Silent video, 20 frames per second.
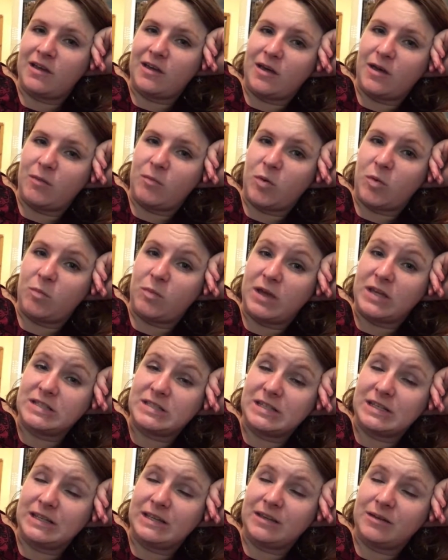Um, and
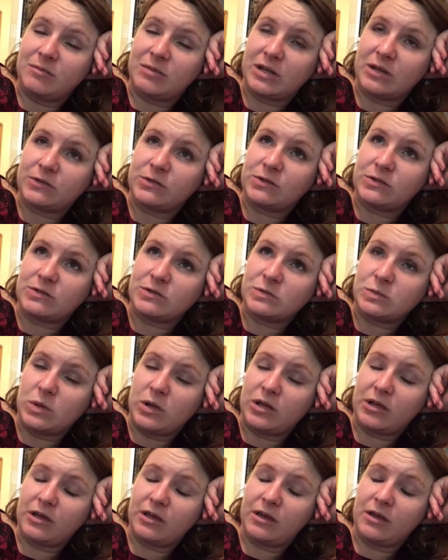basically I'm now just
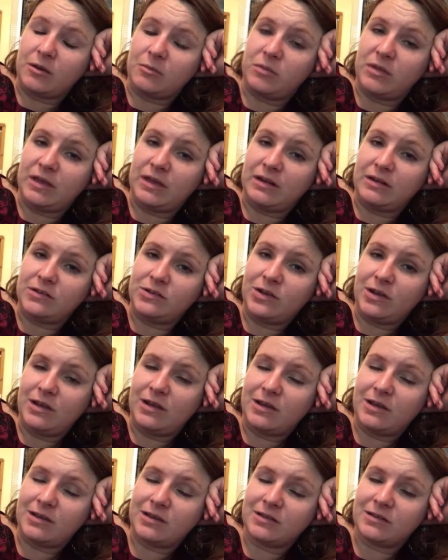working up the
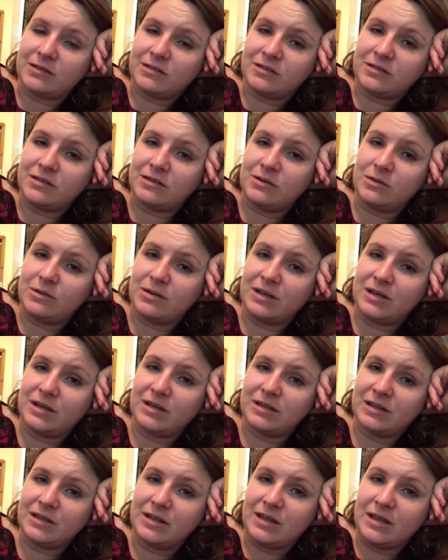energy to
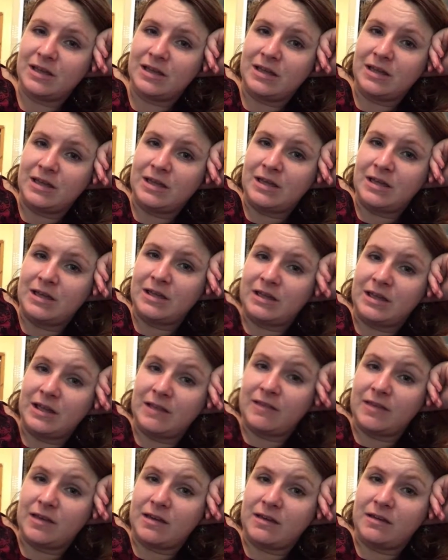uh,
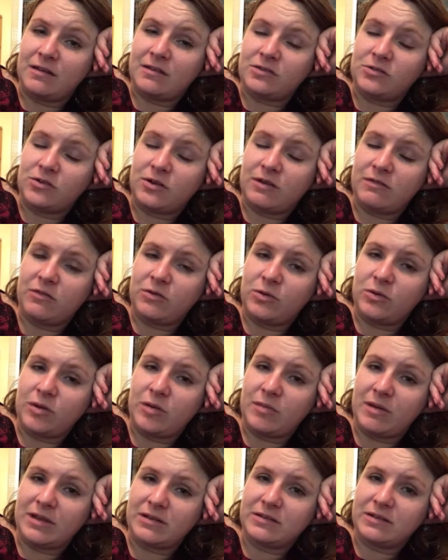get in the car and drive all the
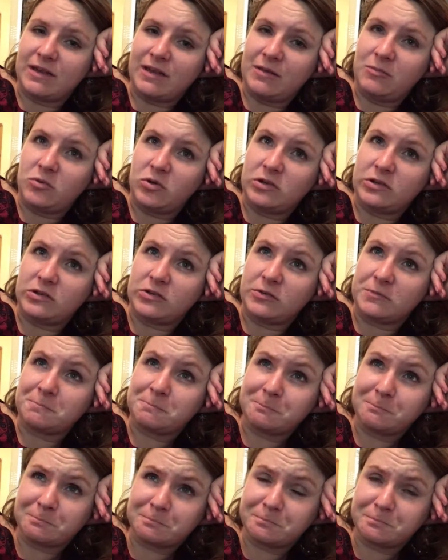way back to Cambridge.
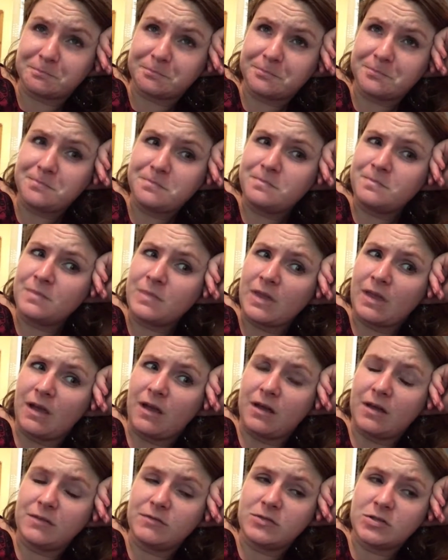
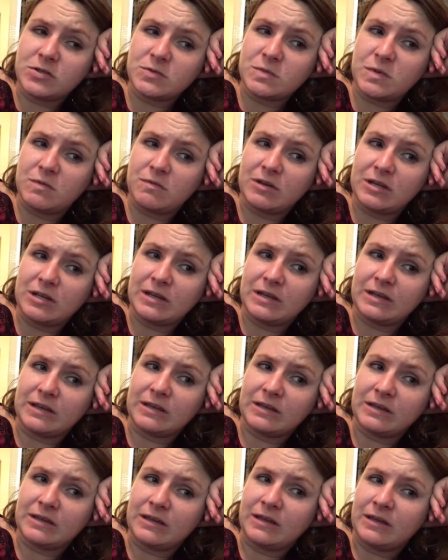I've just been
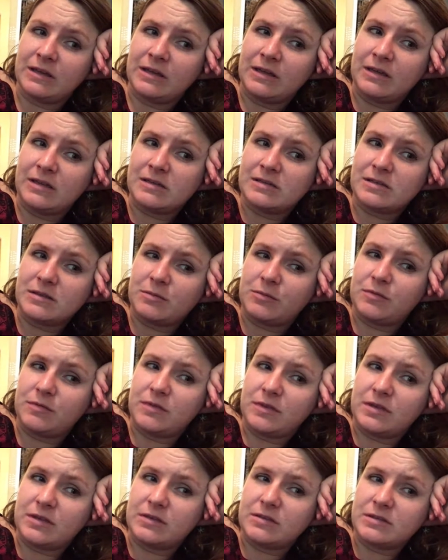reading some
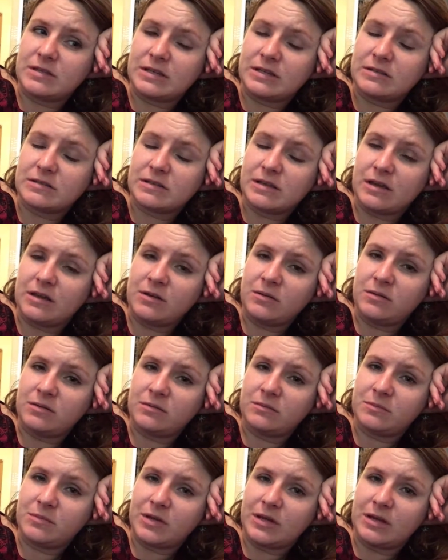of The Singer's Gun
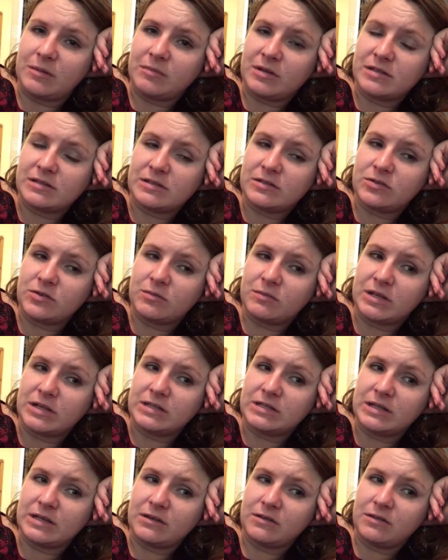by Emily Saint John
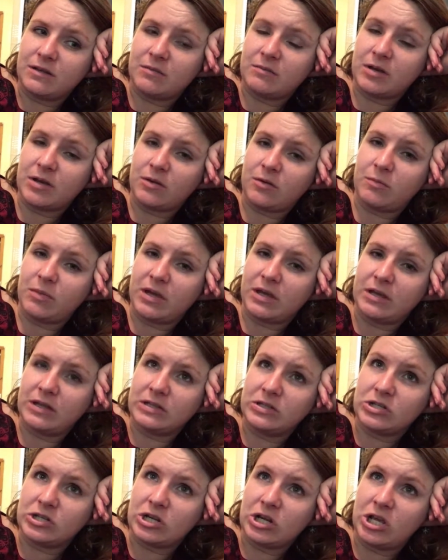Mandel. I'm now on
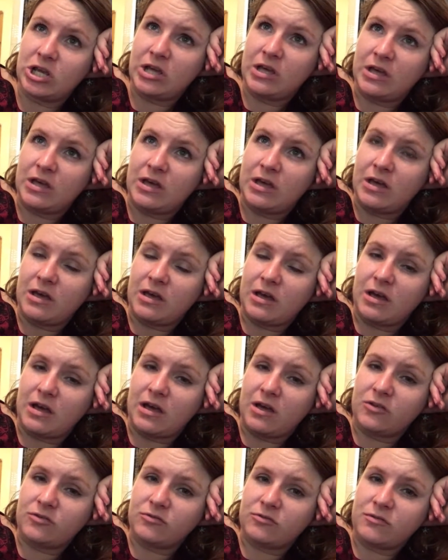page one
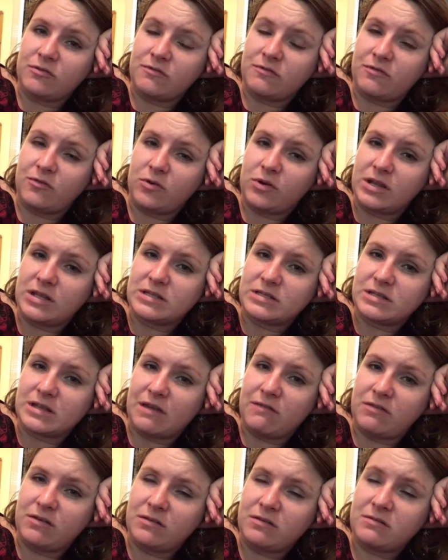hundred
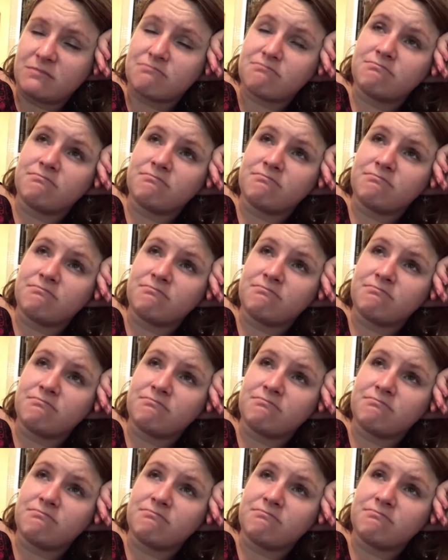forty-seven.